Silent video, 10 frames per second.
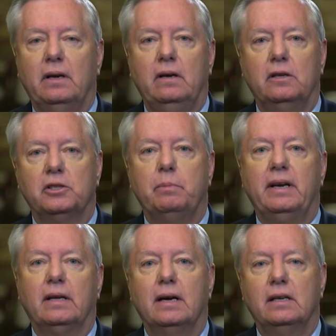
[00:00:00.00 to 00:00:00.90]
Harris
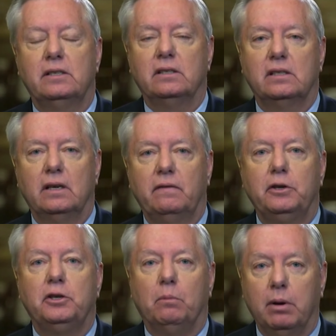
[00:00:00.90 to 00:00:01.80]
made a conscious
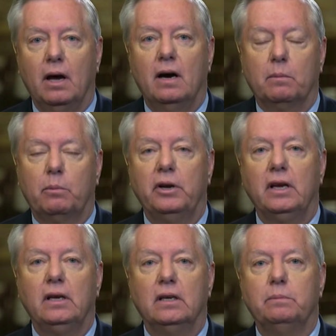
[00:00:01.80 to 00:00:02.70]
effort to block
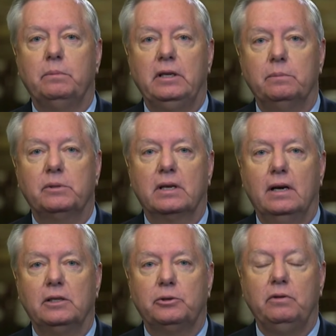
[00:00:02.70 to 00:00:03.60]
bringing up Tim
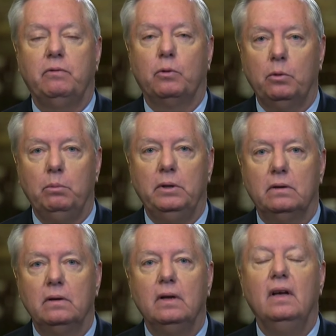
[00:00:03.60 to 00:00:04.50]
Scott's reform
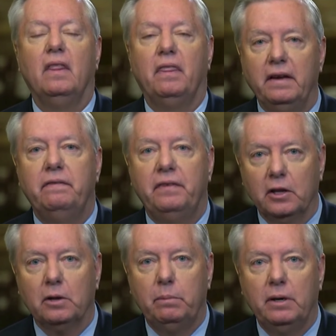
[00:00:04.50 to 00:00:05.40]
bill. They
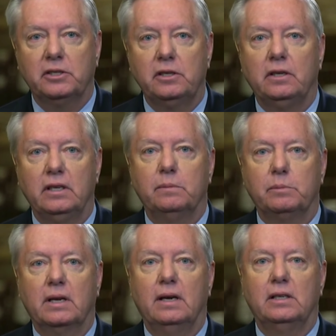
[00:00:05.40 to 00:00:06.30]
filibustered Tim
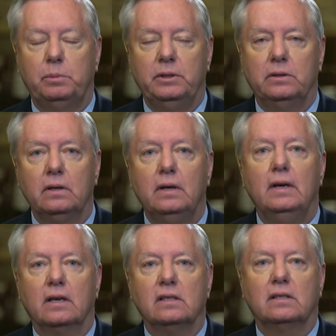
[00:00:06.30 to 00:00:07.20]
Scott's bill
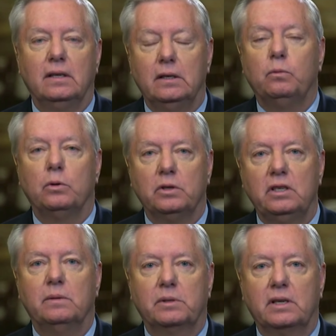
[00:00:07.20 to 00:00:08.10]
because they didn't want
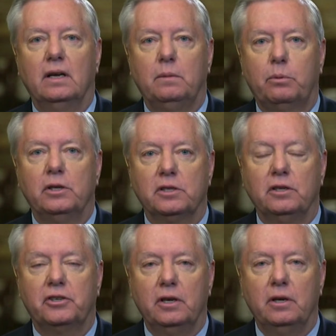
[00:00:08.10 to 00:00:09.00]
Tim Scott and
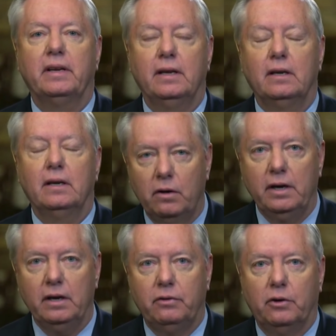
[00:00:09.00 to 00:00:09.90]
President Trump to get
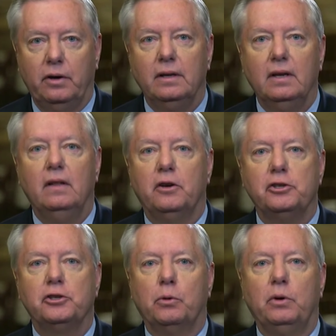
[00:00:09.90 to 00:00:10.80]
credit for it.
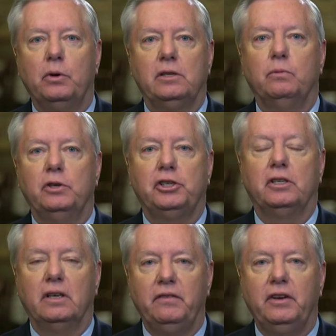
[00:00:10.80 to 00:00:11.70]
There's no reason we
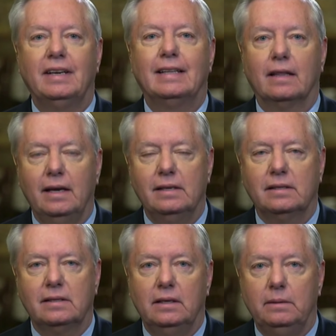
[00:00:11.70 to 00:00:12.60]
shouldn't have done it
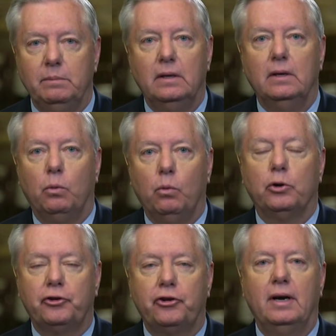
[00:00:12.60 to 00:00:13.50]
last time.
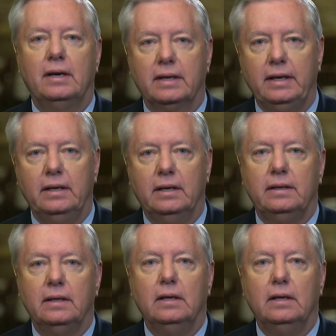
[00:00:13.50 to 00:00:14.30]
We'll try again.